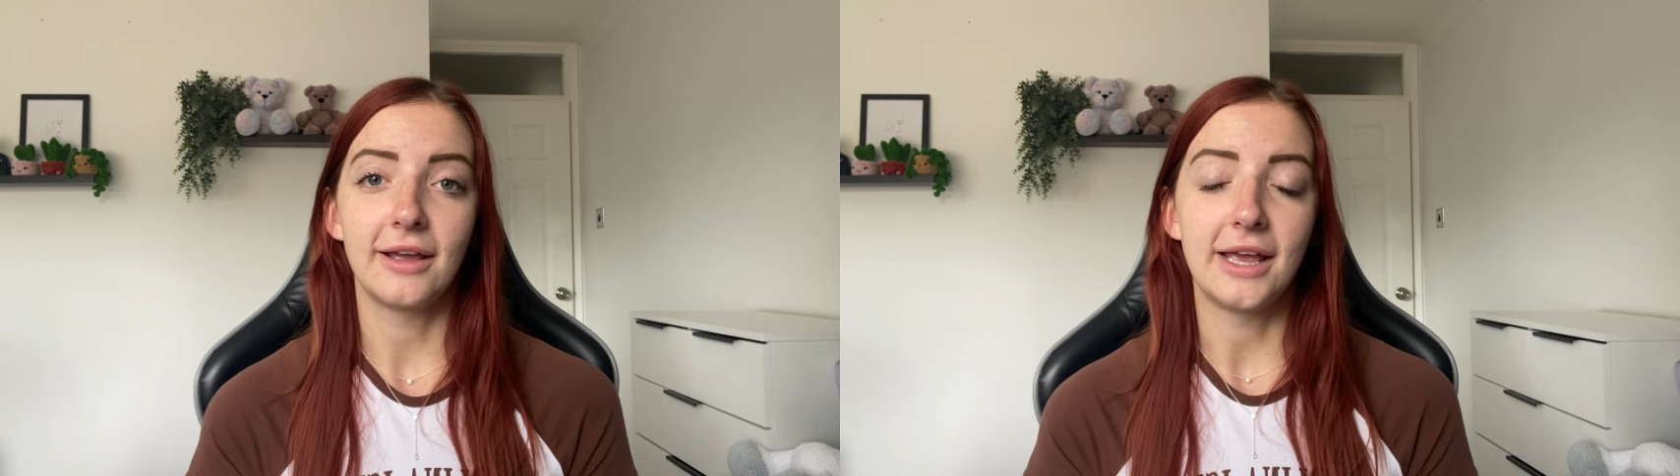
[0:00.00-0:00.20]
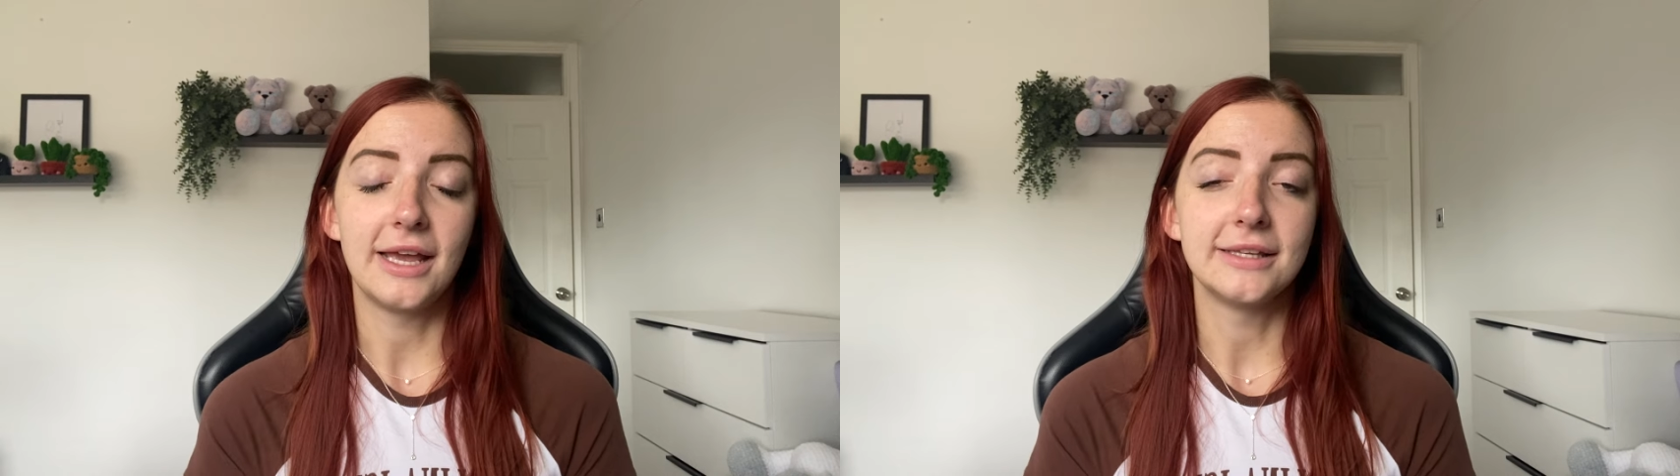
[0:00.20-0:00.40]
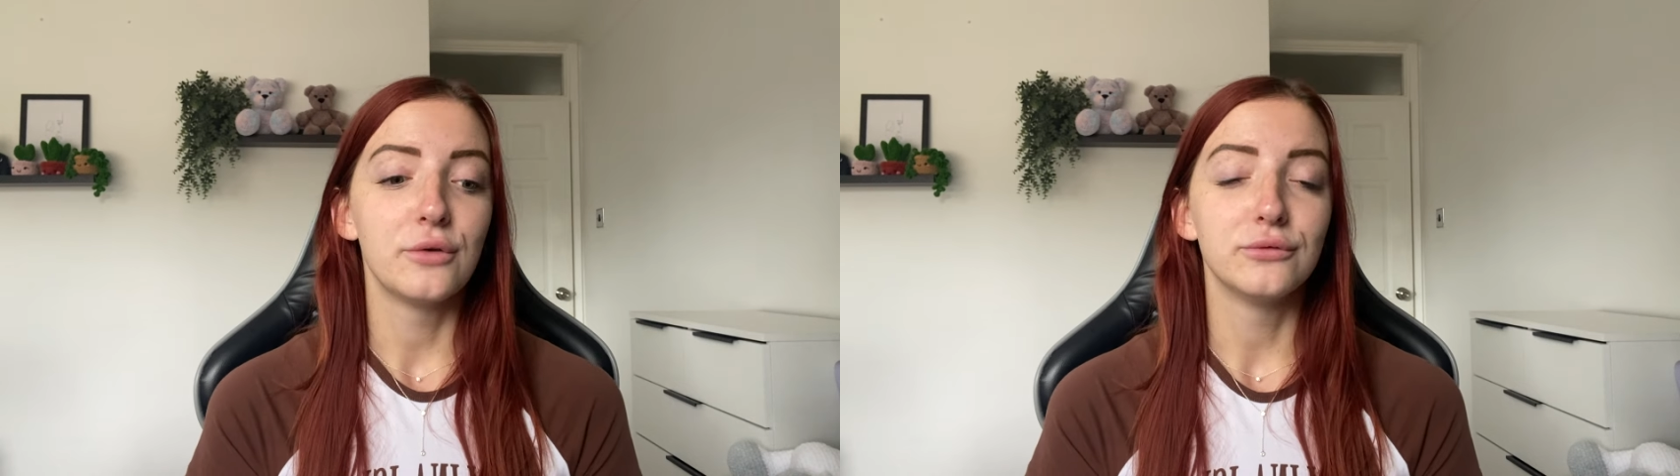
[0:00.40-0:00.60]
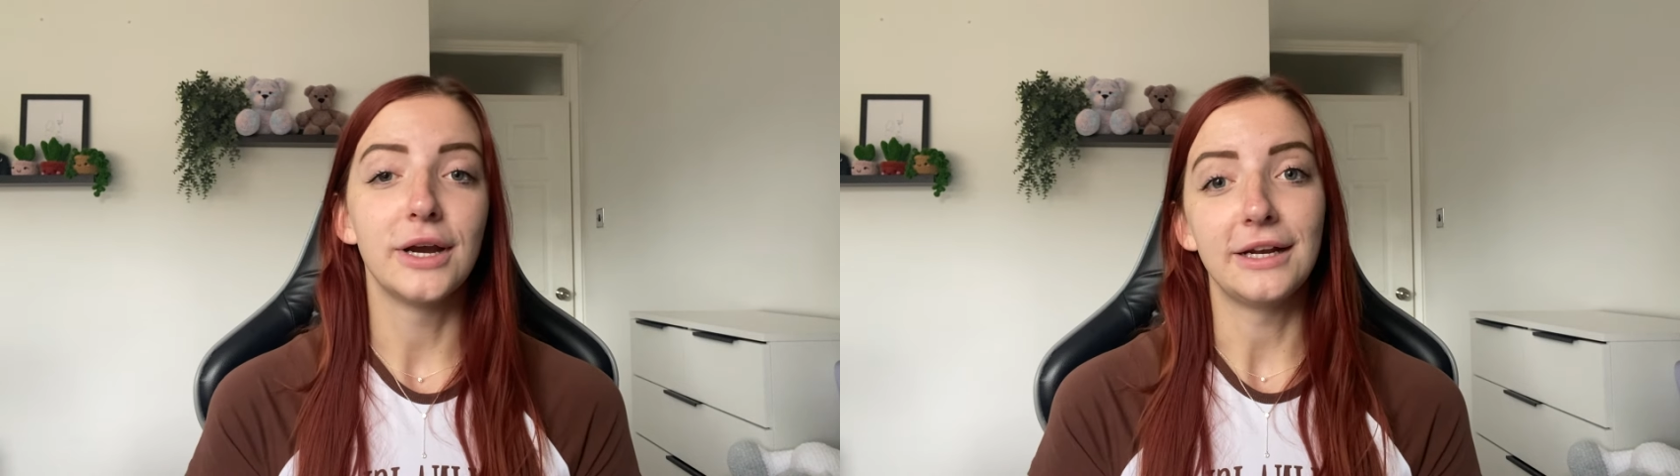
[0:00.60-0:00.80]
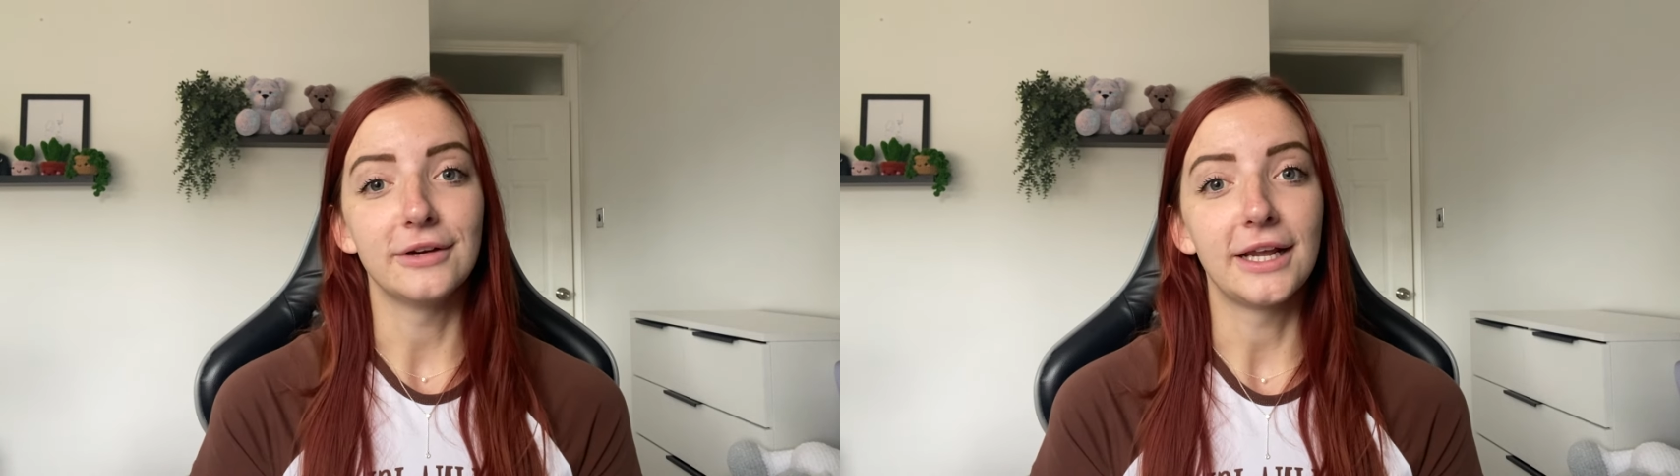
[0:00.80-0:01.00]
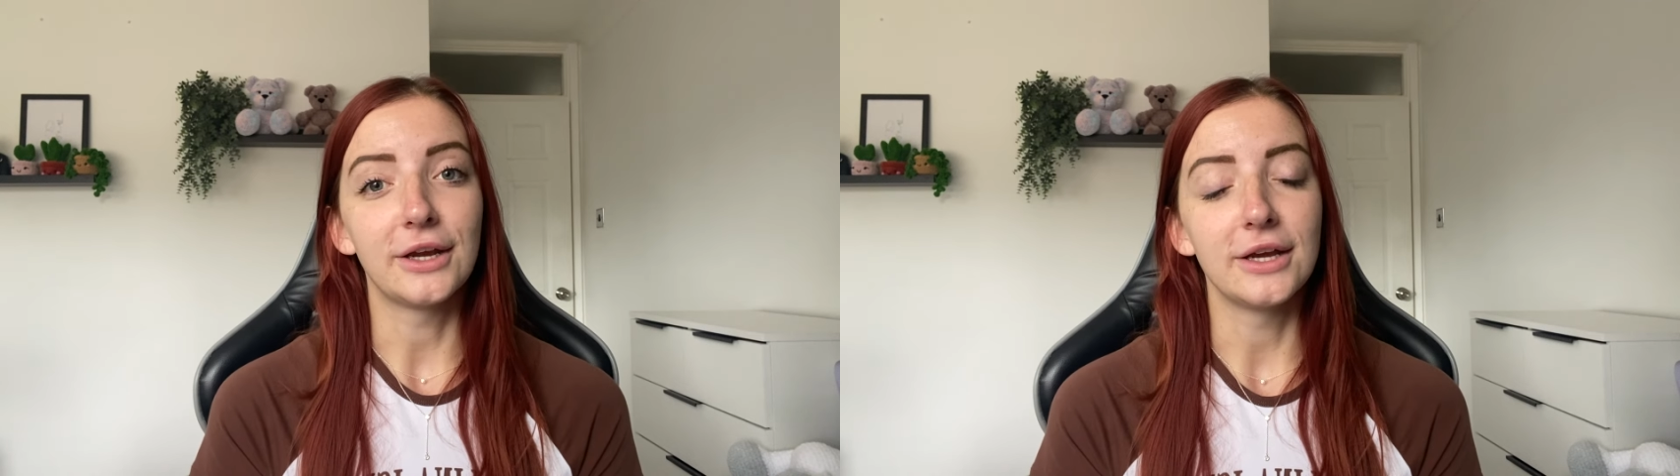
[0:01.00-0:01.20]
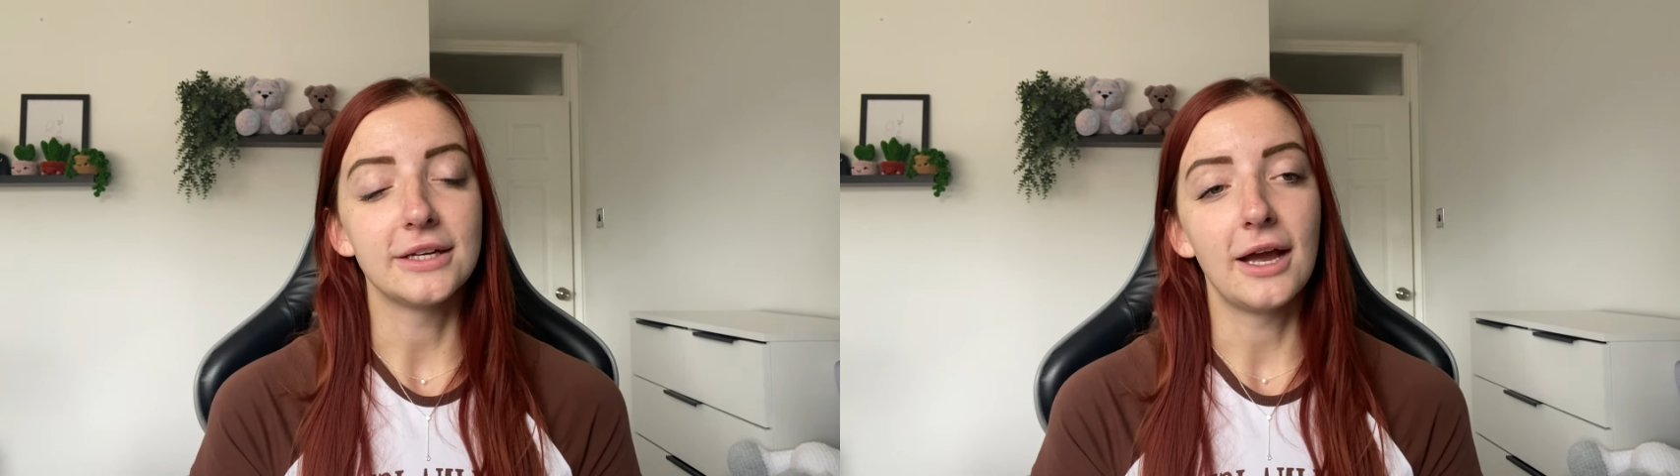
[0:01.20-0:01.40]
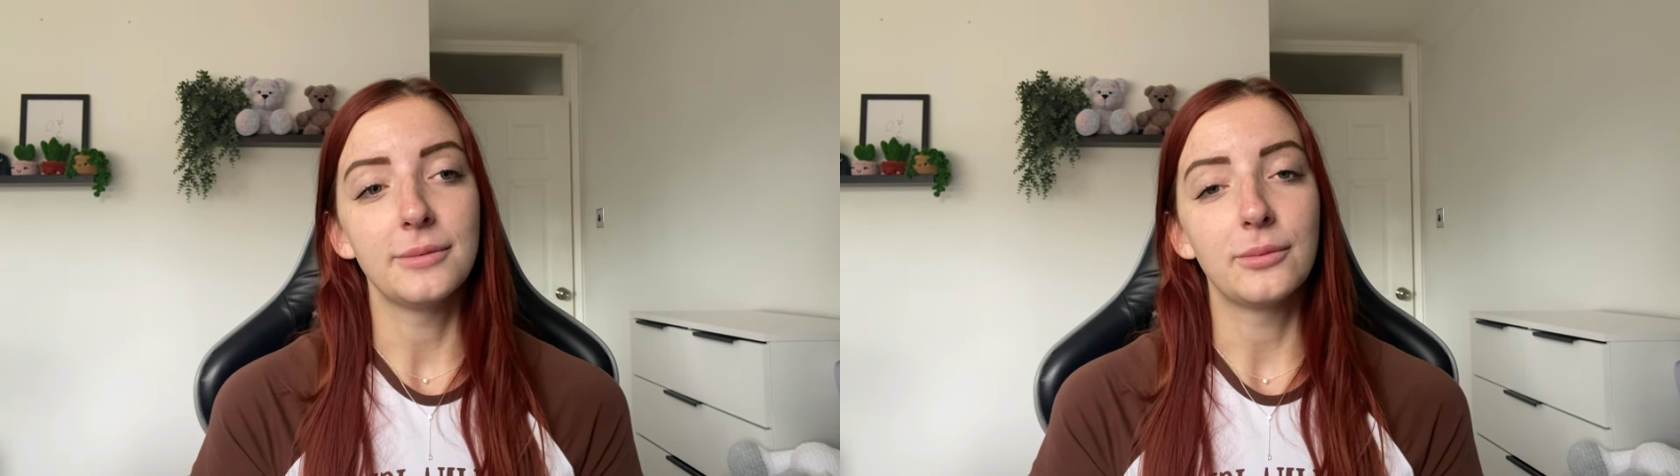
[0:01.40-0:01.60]
is really good.
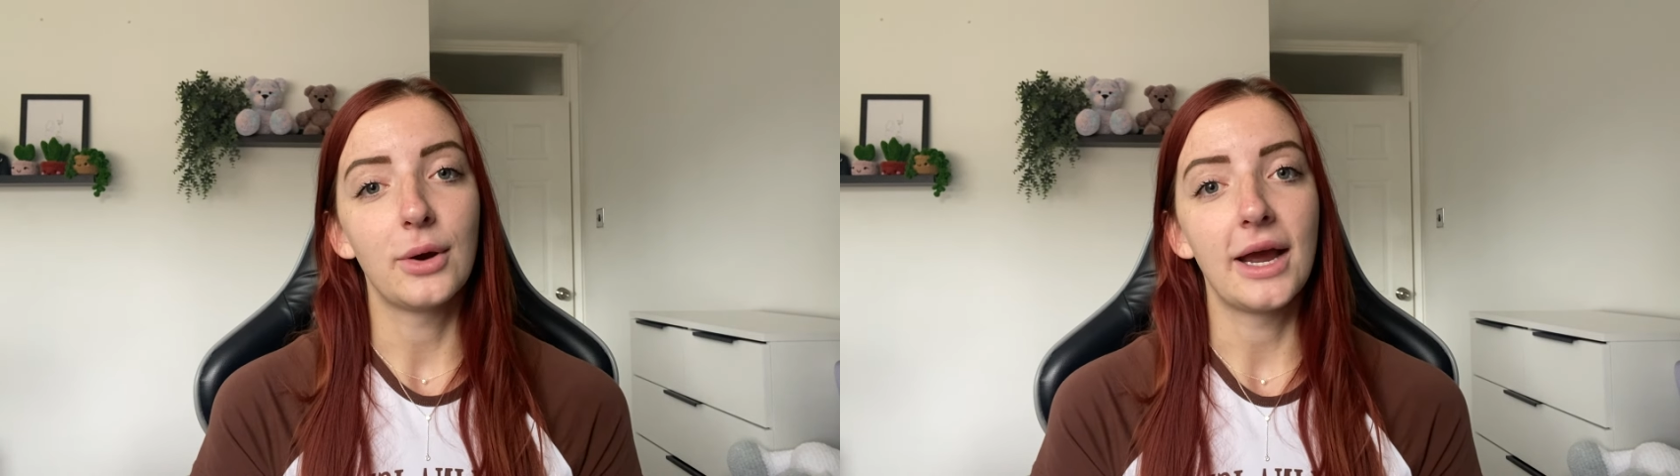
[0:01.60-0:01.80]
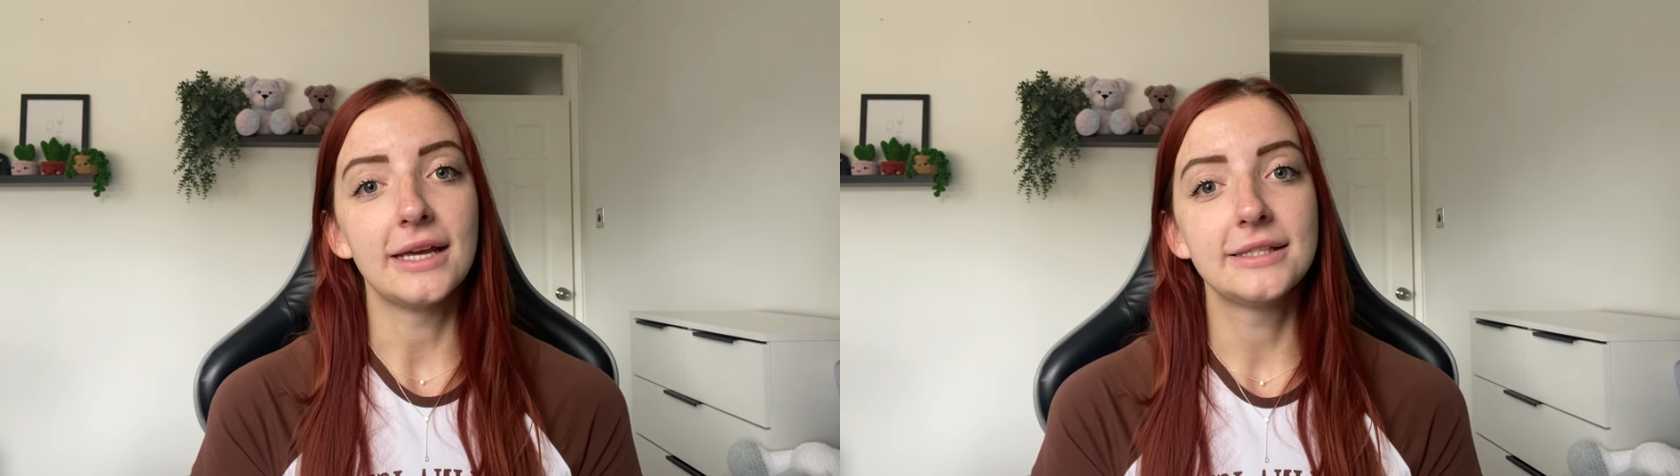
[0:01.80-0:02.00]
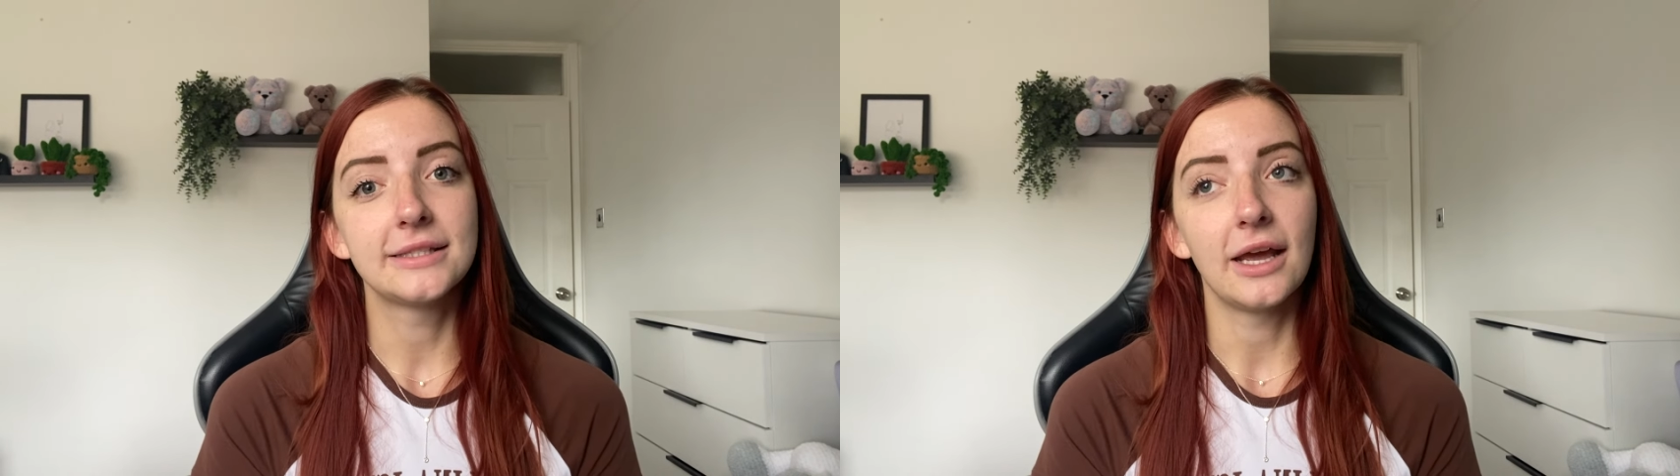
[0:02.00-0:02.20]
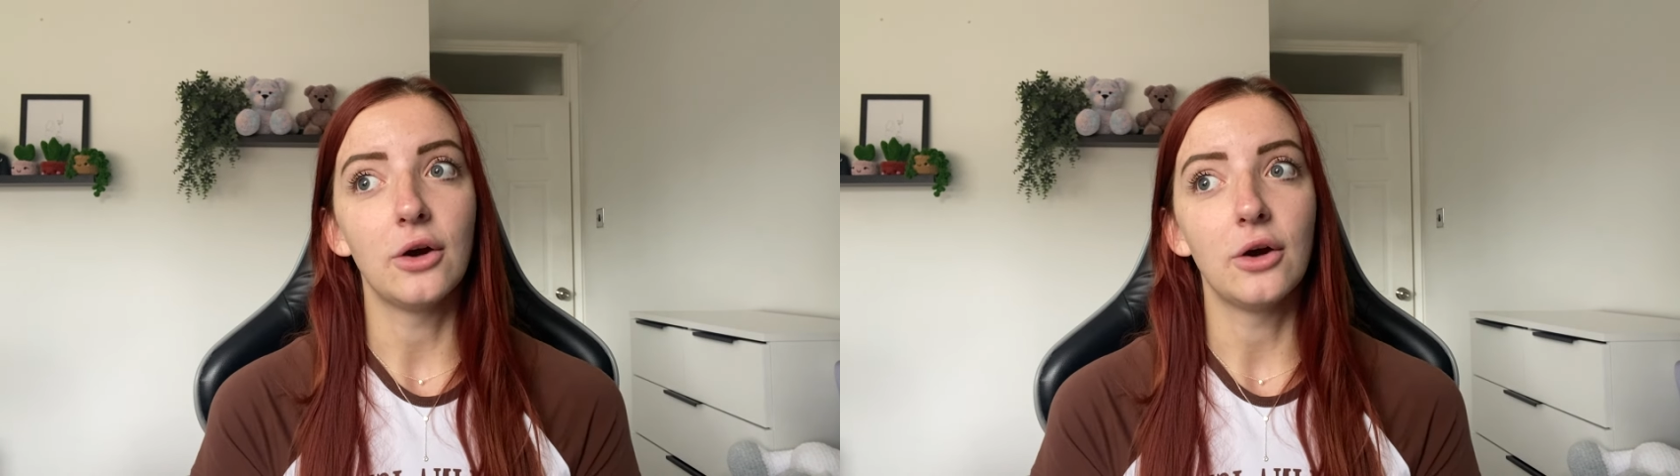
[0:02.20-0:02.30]
I'm impressed.